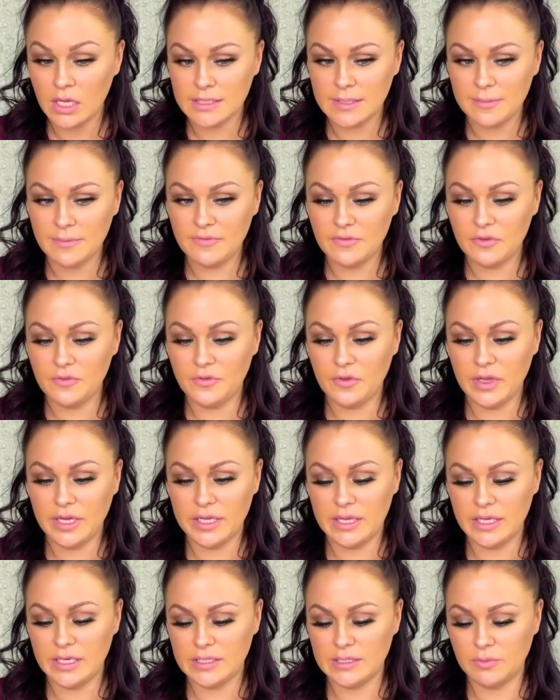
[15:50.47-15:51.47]
Some of you feel
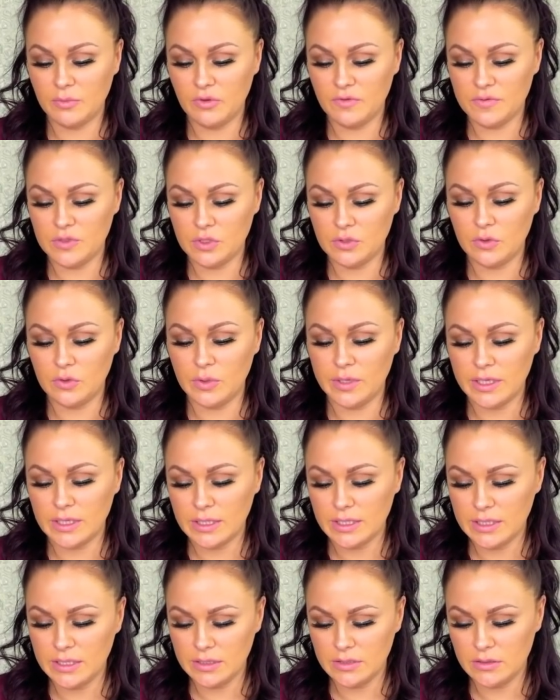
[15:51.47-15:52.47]
like things move too
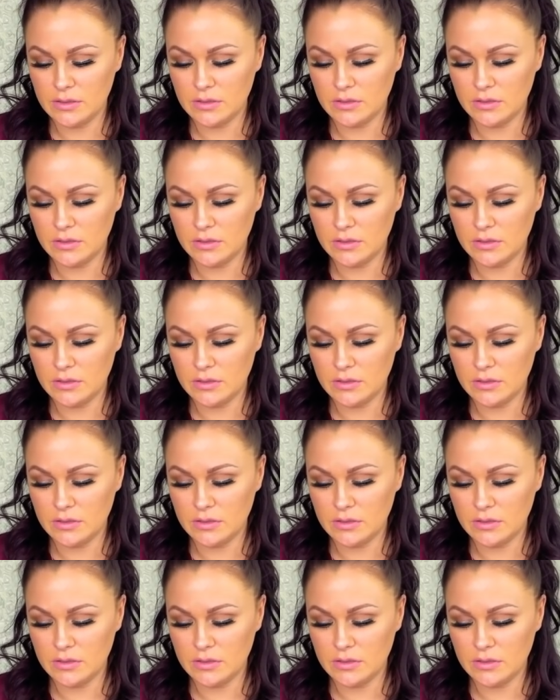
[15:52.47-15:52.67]
quickly.